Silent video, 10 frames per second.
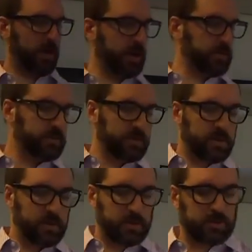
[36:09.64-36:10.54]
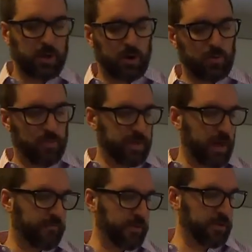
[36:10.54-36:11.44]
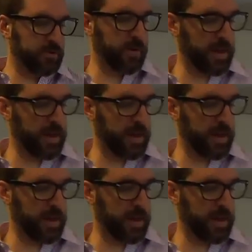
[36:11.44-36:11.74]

All right. So without further ado,